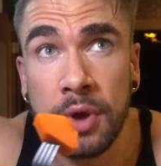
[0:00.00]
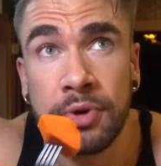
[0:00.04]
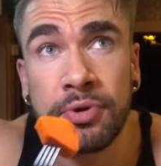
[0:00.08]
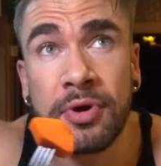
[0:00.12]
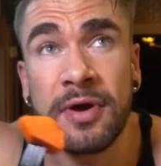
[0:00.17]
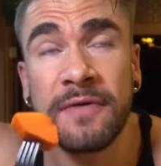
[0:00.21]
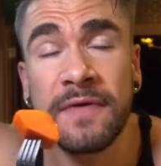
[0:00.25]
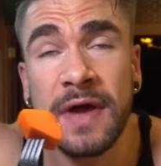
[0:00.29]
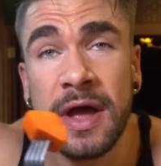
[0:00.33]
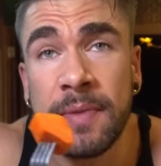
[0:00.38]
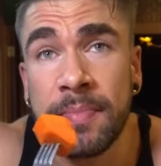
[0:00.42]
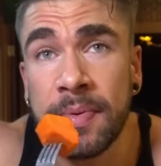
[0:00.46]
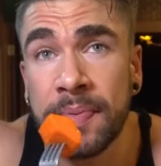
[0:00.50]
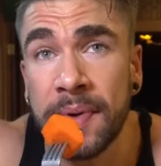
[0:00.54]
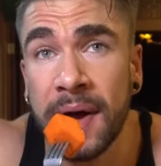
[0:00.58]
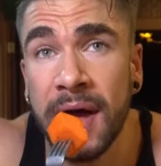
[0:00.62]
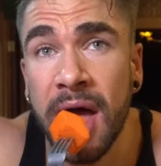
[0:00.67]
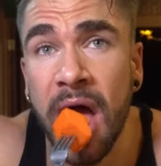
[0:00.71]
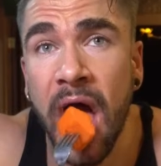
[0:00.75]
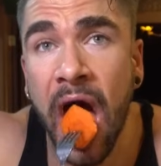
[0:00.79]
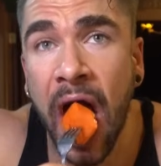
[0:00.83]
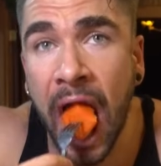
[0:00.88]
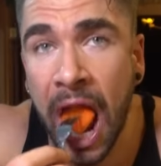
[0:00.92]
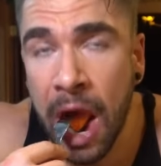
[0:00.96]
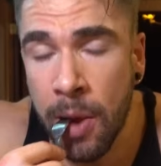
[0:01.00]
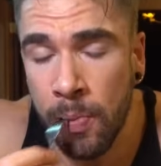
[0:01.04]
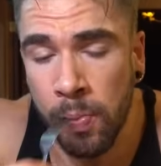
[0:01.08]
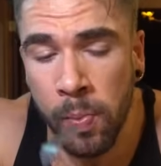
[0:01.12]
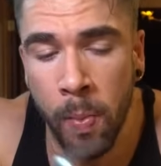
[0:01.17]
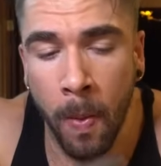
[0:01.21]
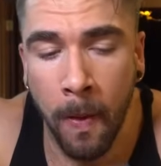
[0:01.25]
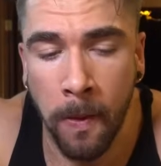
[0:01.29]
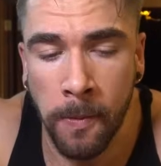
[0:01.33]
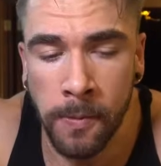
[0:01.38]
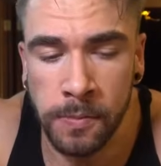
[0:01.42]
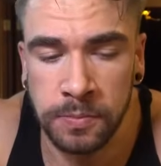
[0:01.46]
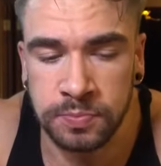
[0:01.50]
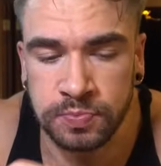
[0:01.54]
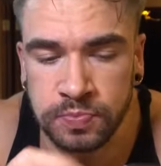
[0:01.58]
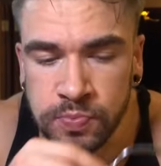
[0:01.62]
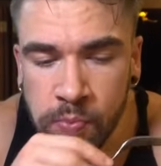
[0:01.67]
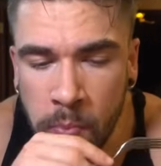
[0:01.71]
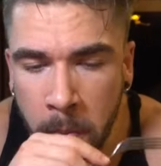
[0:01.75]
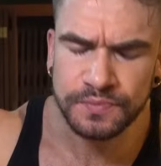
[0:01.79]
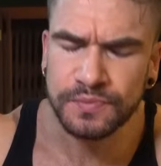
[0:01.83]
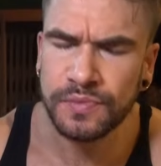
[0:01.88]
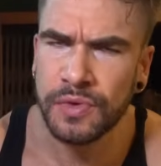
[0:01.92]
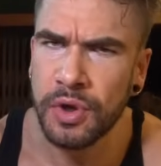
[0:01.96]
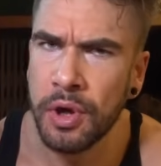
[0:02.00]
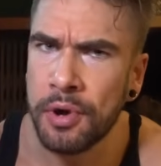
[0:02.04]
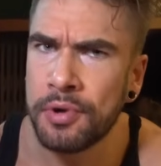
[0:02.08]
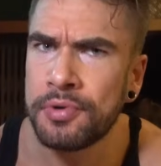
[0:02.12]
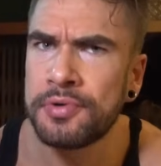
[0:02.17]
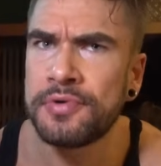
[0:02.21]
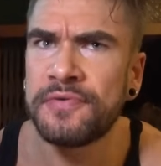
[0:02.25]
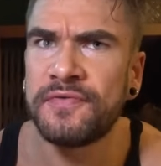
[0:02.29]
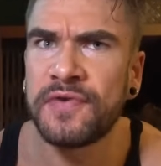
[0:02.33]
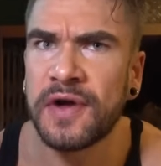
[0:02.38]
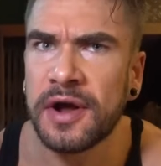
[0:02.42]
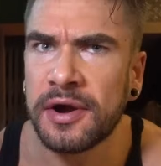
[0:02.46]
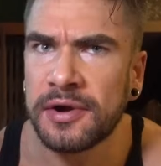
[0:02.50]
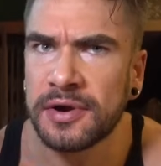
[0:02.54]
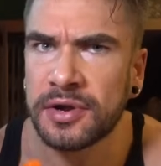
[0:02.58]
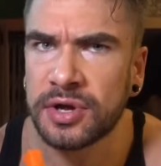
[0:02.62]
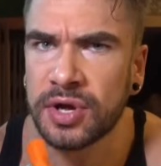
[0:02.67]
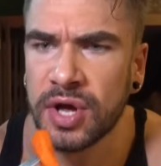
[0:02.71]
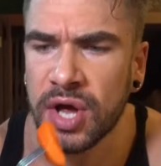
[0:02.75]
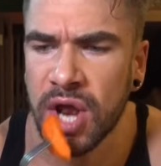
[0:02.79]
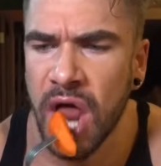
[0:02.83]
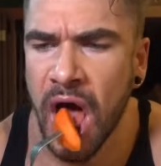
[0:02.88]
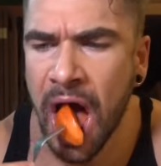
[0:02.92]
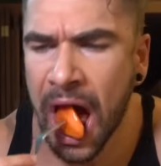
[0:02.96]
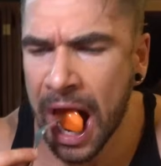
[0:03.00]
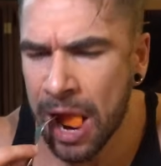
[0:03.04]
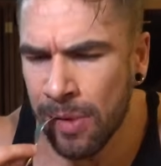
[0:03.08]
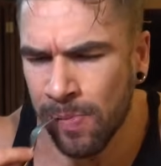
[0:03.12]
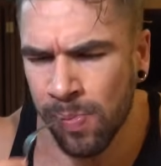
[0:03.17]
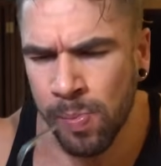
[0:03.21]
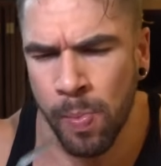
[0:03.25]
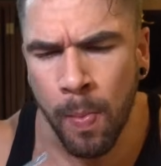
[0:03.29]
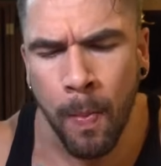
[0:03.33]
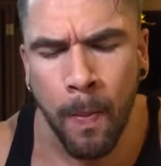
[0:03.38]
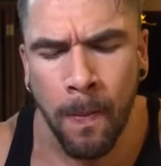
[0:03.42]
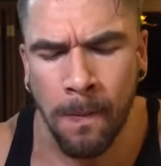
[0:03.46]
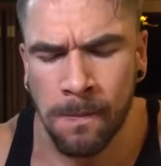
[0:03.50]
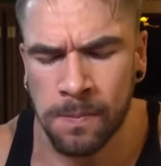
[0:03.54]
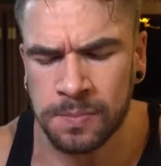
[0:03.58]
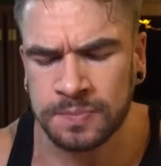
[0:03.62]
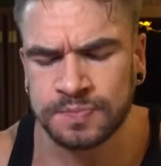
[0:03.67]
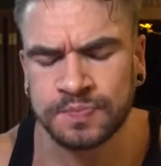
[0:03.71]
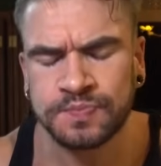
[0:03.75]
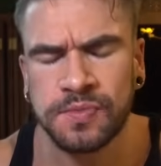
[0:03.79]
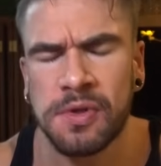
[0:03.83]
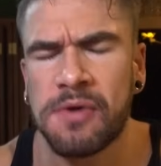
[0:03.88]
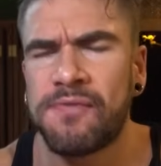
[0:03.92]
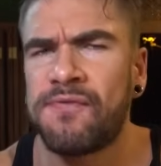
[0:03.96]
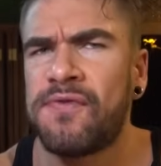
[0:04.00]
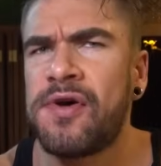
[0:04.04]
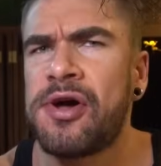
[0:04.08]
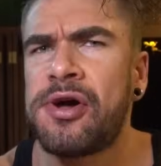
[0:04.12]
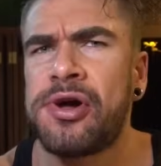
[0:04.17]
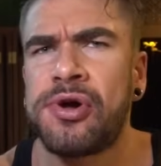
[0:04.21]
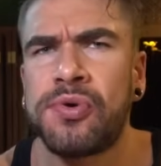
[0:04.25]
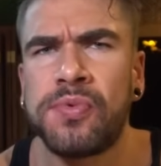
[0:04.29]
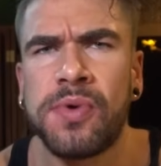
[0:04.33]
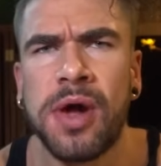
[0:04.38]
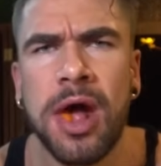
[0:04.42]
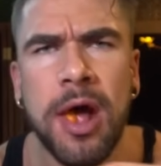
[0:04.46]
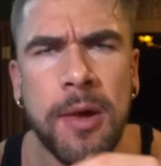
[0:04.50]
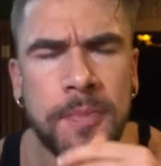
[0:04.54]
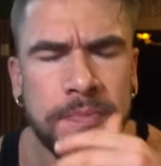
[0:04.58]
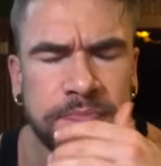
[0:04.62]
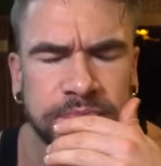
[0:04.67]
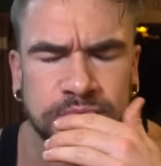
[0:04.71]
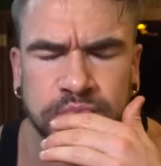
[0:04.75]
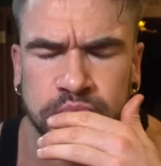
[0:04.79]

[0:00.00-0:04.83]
Why have I had papaya? Ooh, very good. Very ripe.